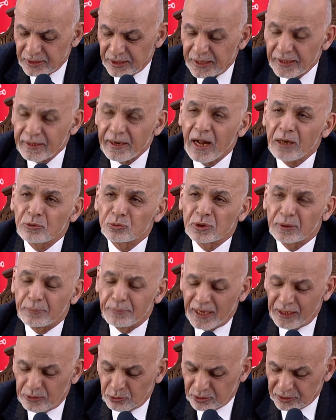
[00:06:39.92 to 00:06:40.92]

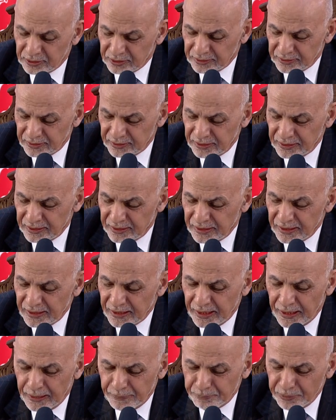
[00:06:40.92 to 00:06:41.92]
Roundabout,
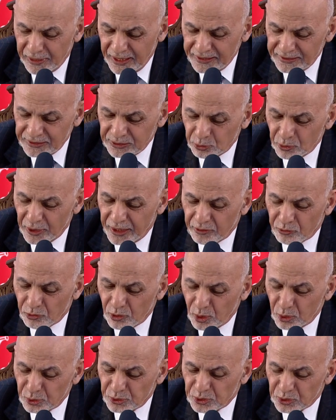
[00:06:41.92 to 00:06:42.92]
a place where
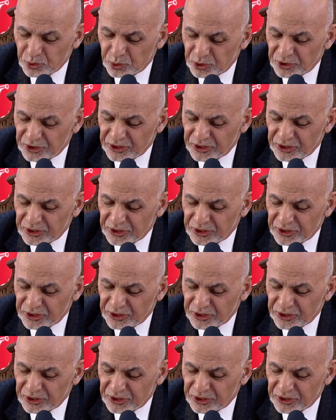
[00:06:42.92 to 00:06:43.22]
roads, goods,